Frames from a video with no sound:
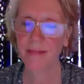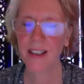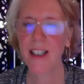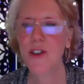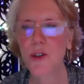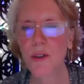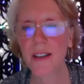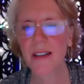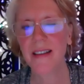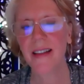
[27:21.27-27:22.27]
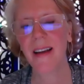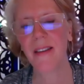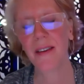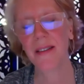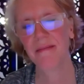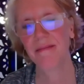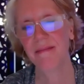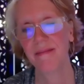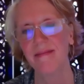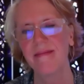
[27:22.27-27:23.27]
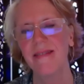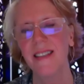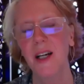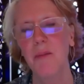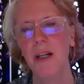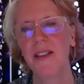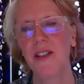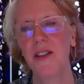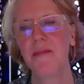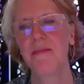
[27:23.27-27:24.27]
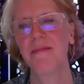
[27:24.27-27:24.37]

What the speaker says: Let's do this together. God bless you.